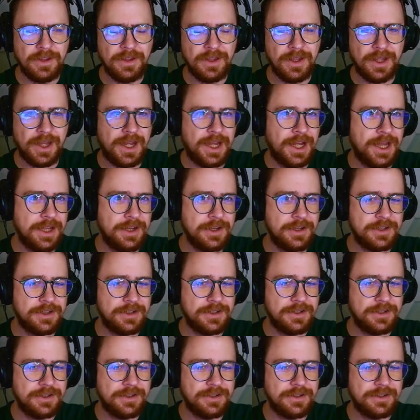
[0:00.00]
I
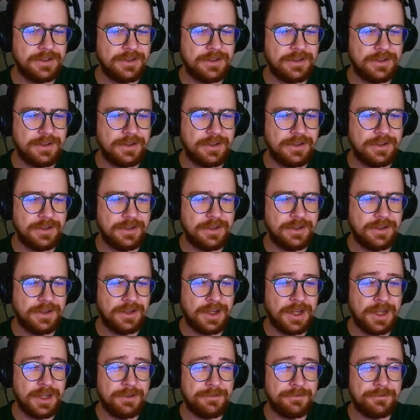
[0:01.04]

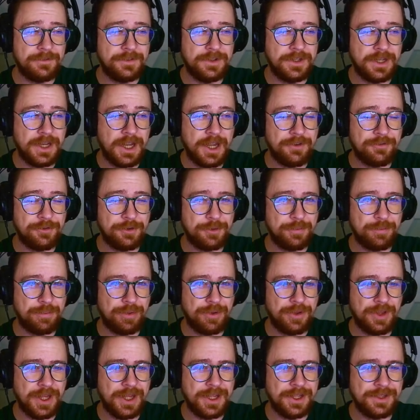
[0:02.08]
have never
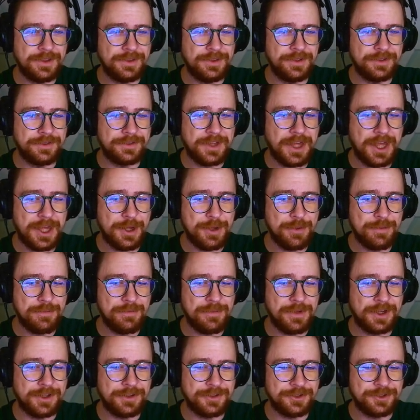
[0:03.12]
played this
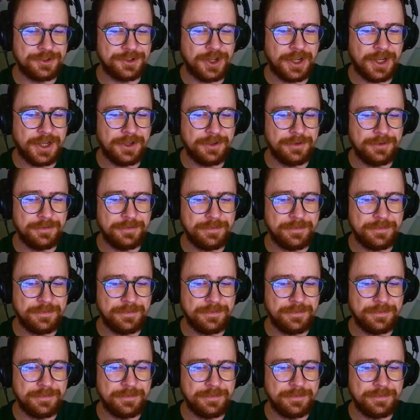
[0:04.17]
game as a child.